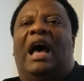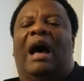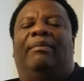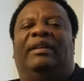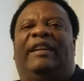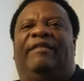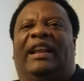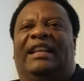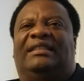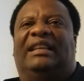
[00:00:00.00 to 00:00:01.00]
I believe
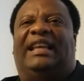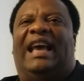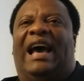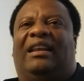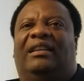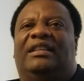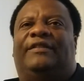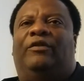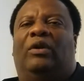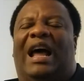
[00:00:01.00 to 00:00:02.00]
that is the
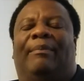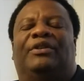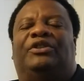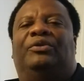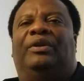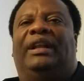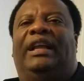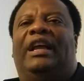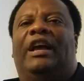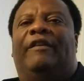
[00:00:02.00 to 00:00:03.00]
catalyst for an
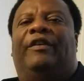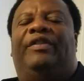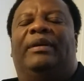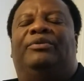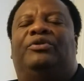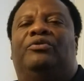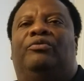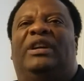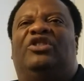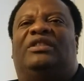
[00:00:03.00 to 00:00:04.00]
opportunity for them to
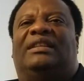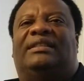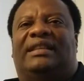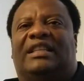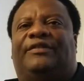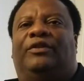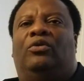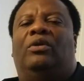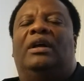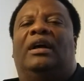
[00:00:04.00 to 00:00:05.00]
reach
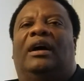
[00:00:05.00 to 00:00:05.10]
successful